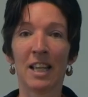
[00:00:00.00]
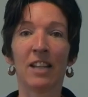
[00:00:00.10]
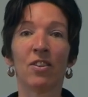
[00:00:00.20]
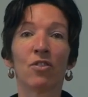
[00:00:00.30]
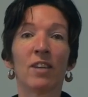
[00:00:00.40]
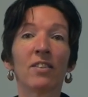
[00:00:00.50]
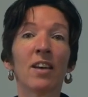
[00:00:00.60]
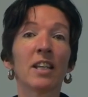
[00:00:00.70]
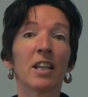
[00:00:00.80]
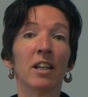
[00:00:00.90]
It is
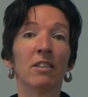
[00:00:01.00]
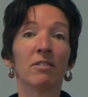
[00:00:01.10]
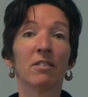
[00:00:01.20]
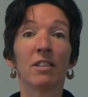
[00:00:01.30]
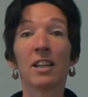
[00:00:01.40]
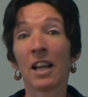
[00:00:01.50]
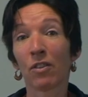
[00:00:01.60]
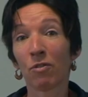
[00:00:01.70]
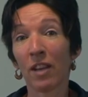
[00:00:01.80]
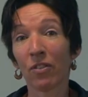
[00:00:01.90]
rectangular. It has
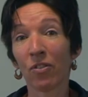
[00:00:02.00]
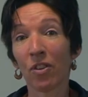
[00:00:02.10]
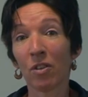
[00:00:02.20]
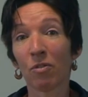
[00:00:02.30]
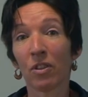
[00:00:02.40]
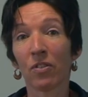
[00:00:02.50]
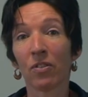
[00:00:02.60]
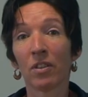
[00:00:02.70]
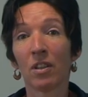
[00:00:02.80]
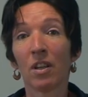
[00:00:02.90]
a flat
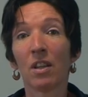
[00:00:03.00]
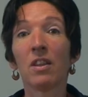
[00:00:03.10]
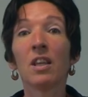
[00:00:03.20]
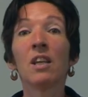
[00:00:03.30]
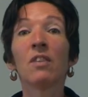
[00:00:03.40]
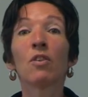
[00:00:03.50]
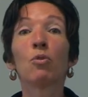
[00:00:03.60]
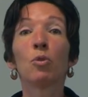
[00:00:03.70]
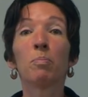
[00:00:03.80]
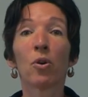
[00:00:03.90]
surface. These are
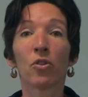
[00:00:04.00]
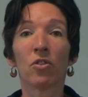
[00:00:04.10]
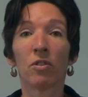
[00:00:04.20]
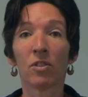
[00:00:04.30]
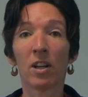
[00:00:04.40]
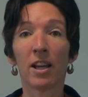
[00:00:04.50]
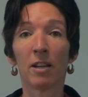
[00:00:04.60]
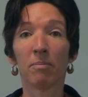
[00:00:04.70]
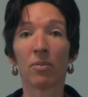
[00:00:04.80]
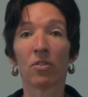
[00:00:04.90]
all positive
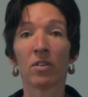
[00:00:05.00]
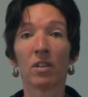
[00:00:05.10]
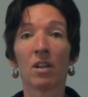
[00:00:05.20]
claims.